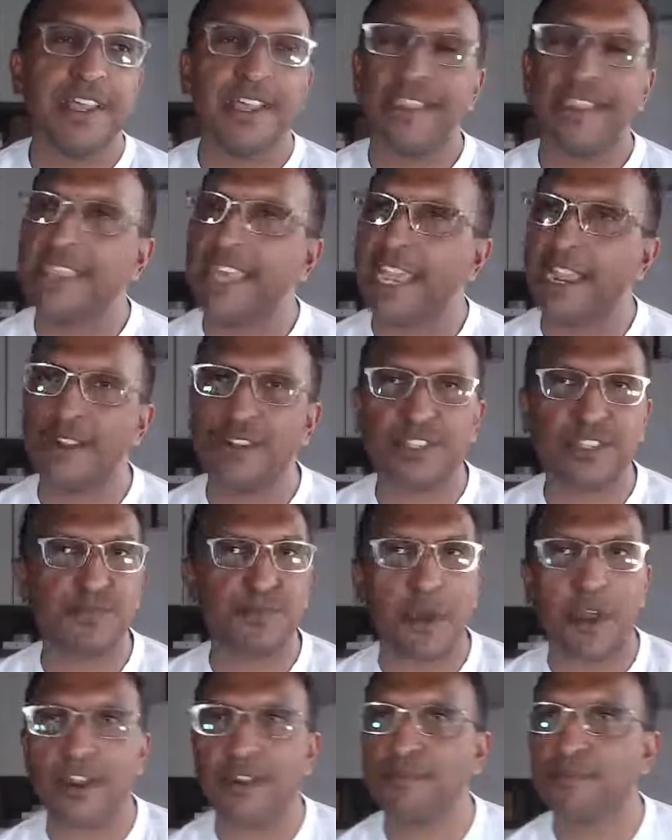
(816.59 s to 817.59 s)
They're
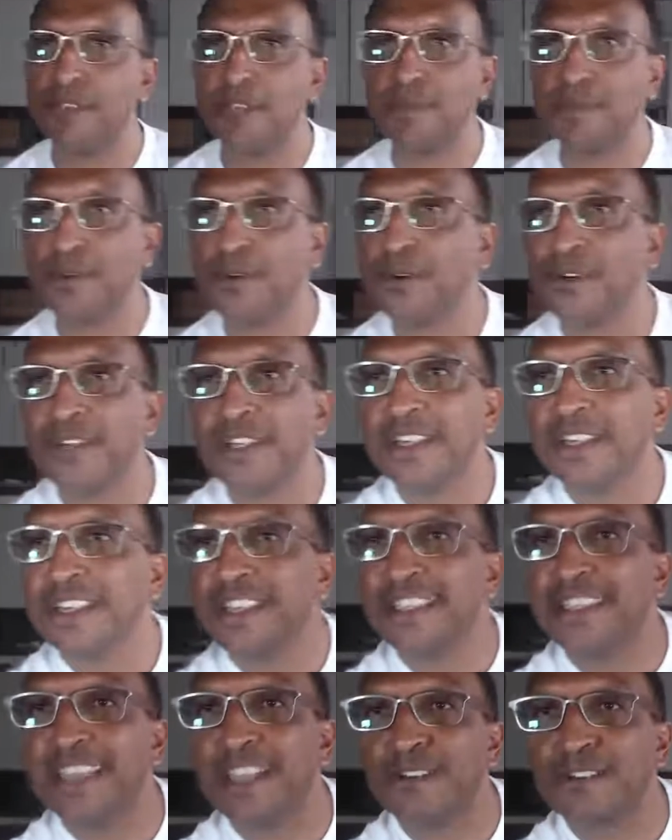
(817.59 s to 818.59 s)
smart people.
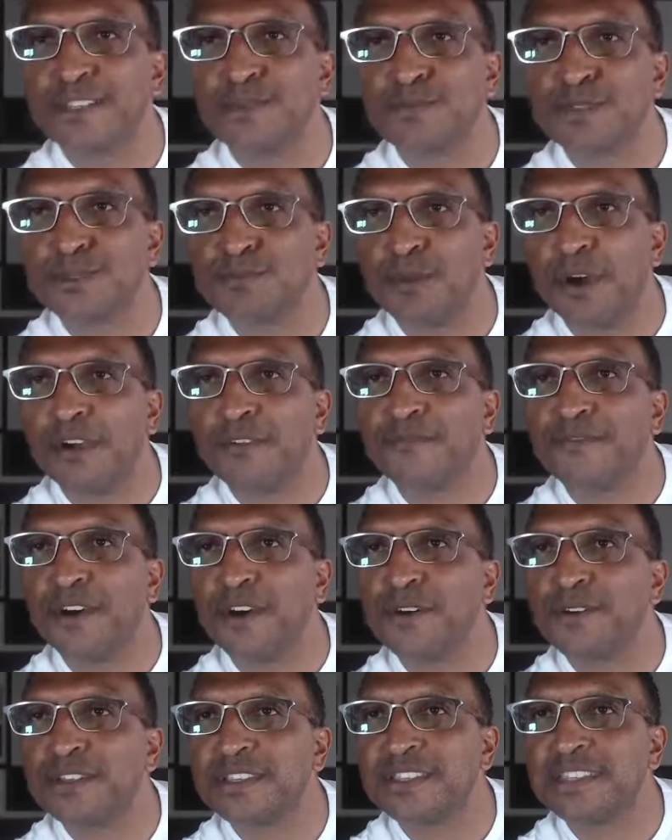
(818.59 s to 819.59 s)
They're some smart
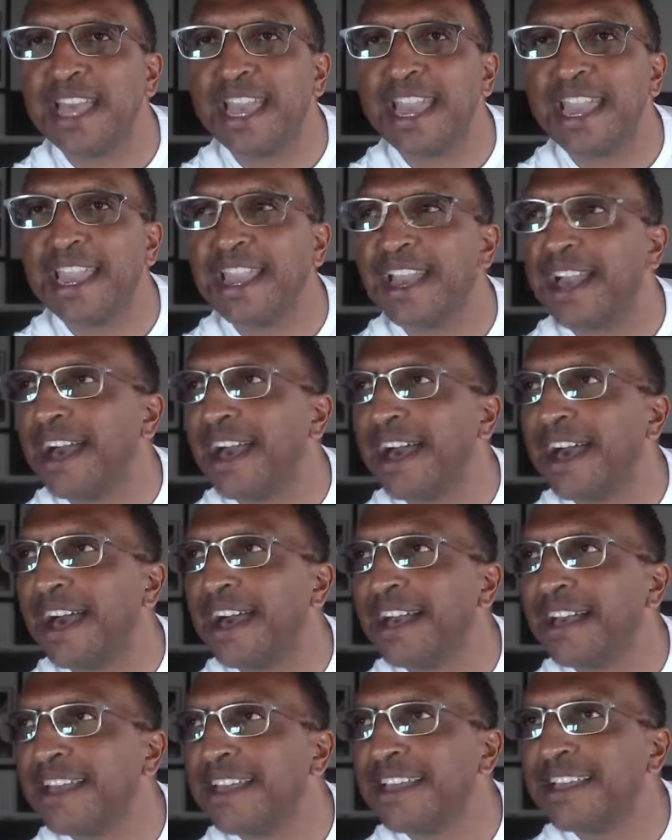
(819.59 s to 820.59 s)
folks. They
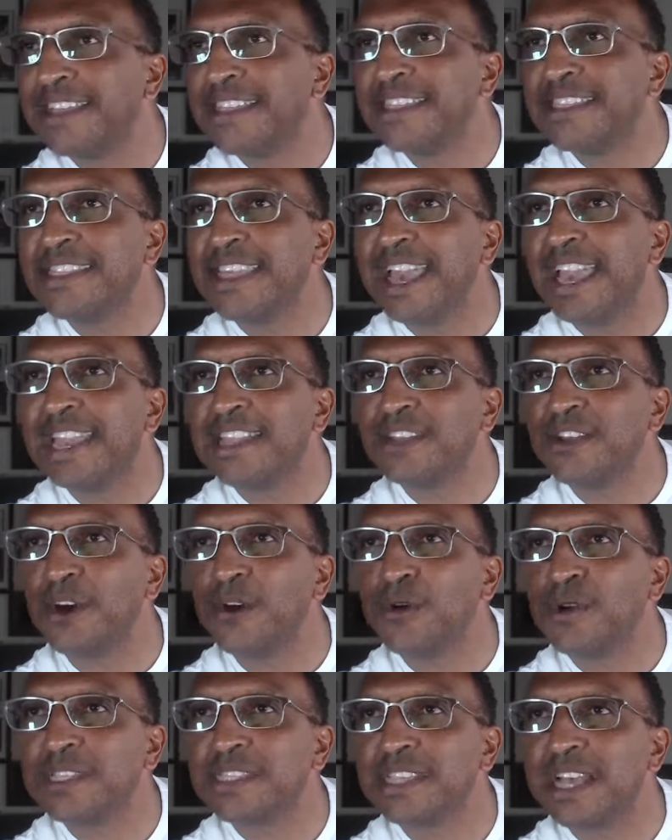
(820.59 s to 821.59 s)
know
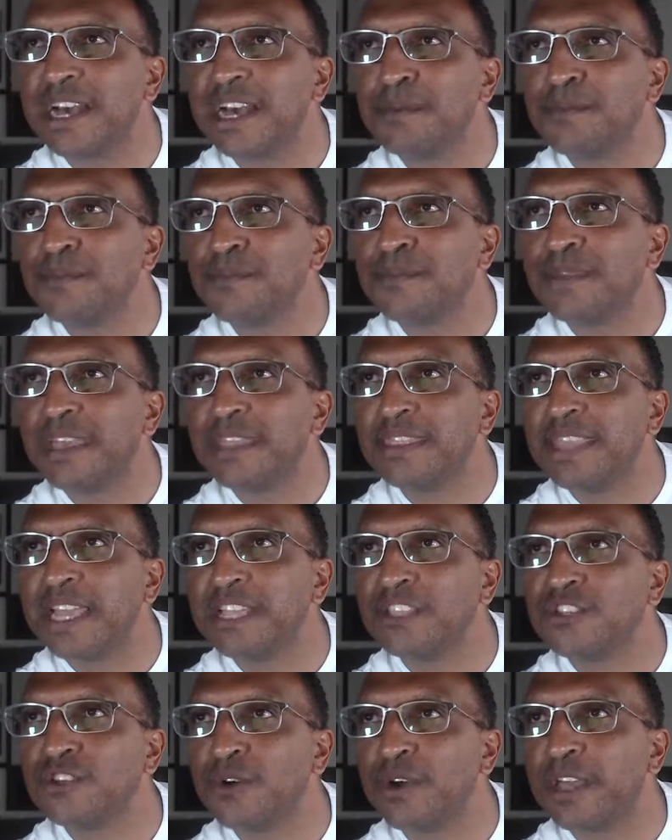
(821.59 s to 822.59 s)
what's up, and
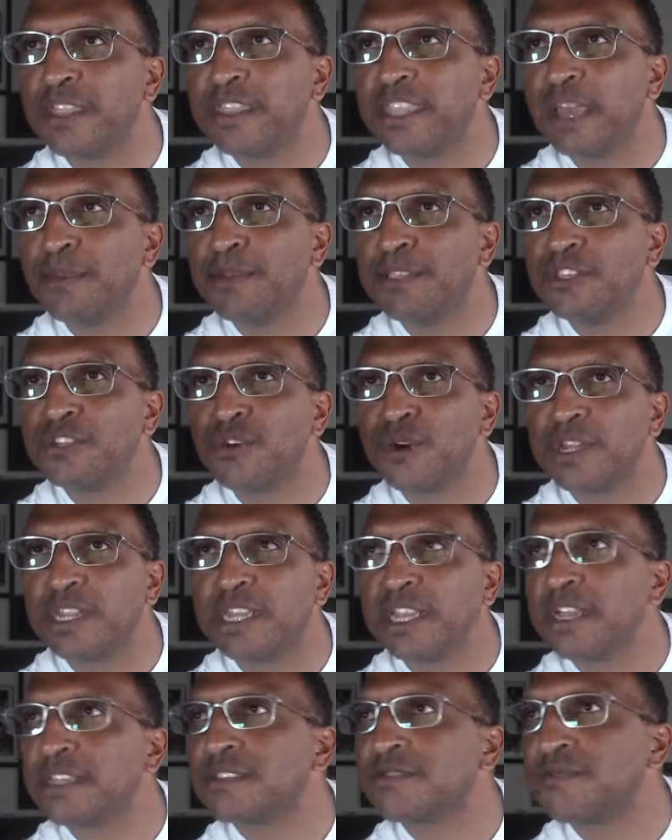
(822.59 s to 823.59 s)
they've been
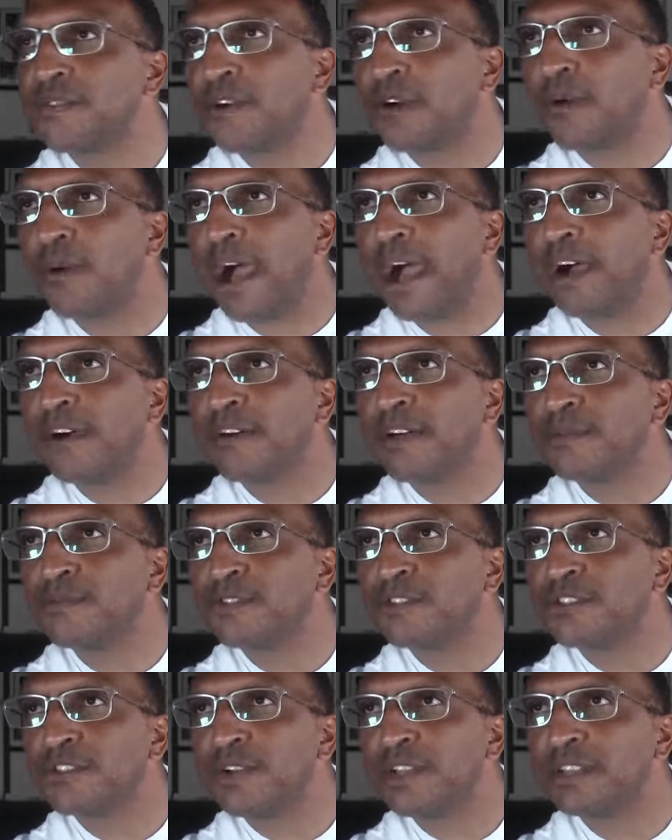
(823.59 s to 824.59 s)
joining us for a while. I'm
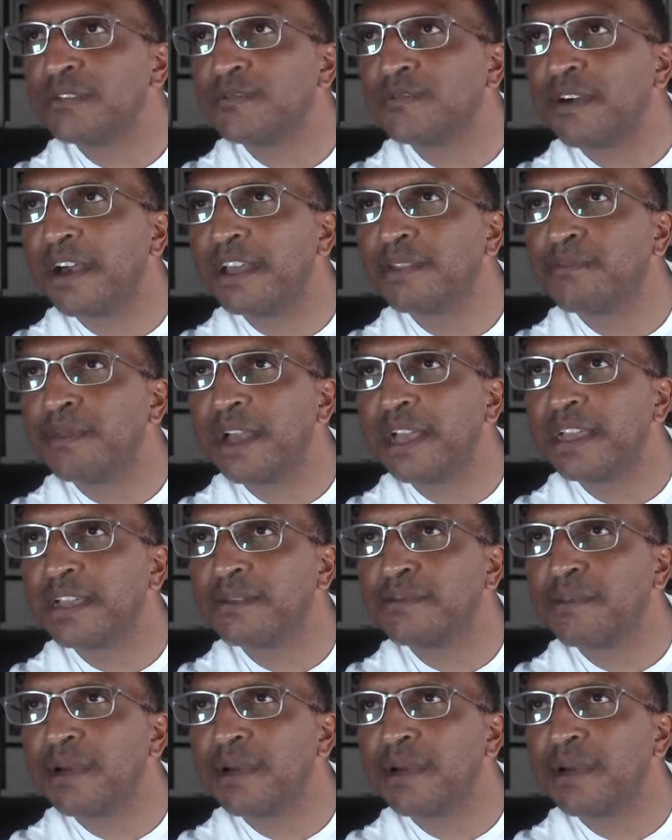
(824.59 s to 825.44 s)
just trying to find my